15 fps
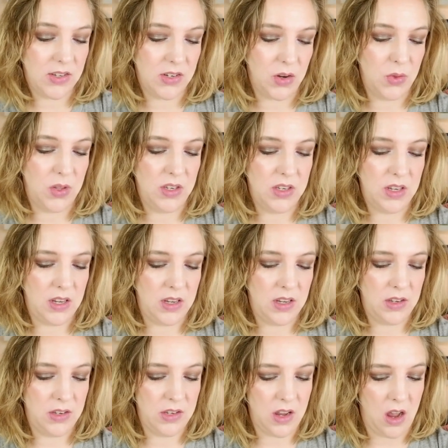So this
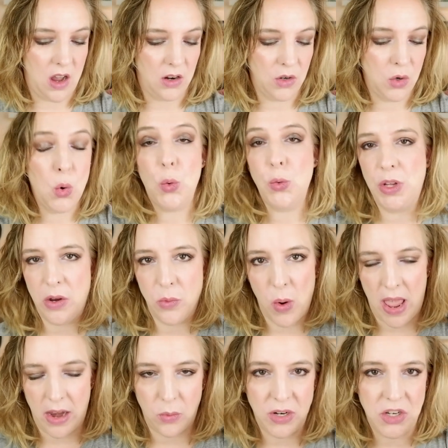is uh, Goldie
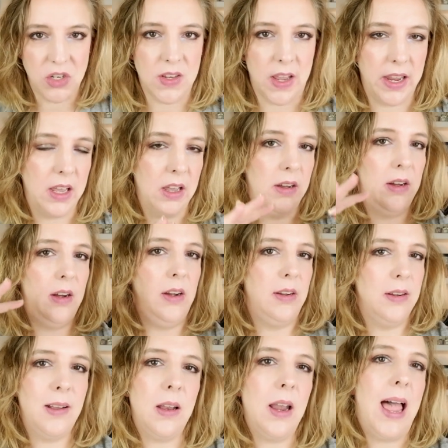Red, which is like
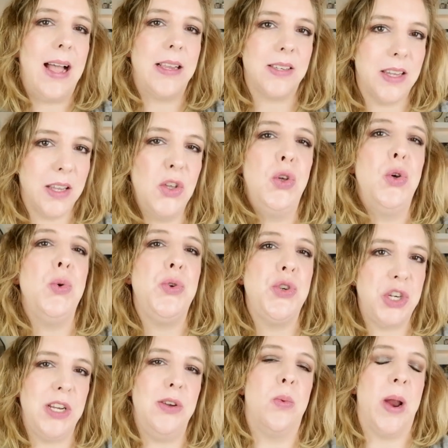classic
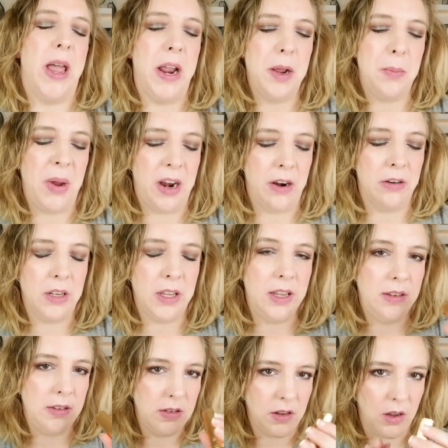Gucci red
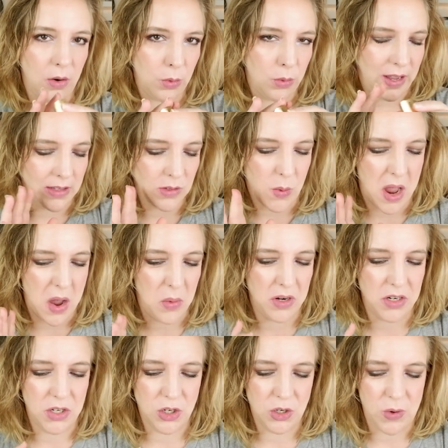apparently, so that's why I
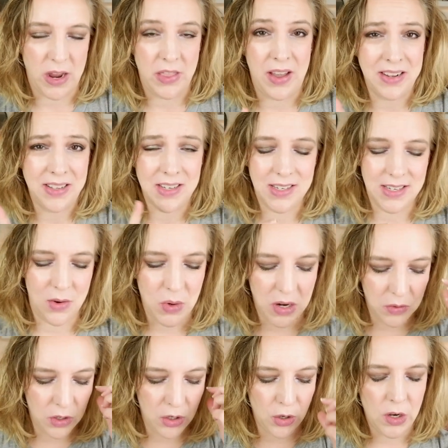wanted to try that to see what
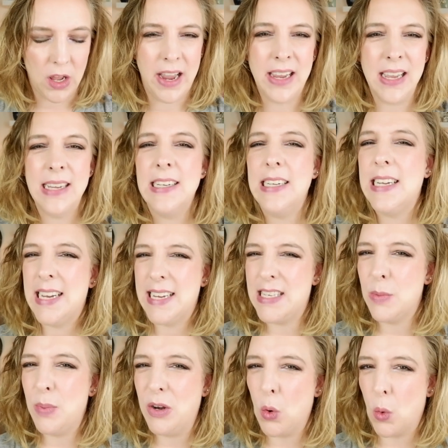it would look like.
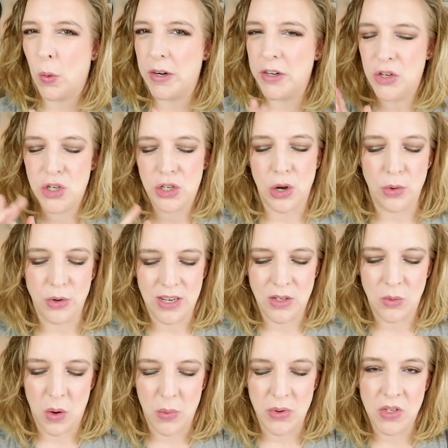It's a bit orange toned,
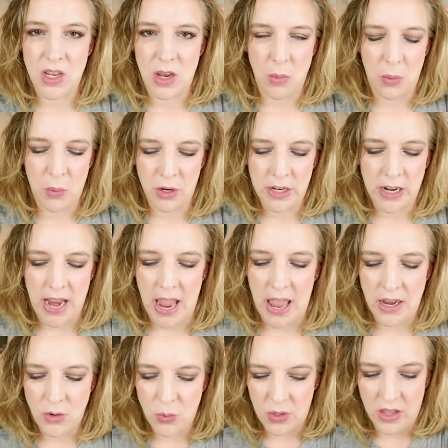as we will see, but we're gonna
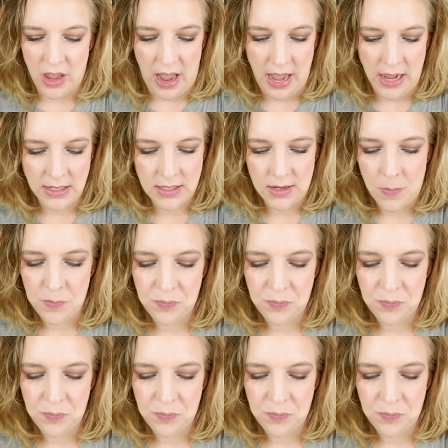end with that.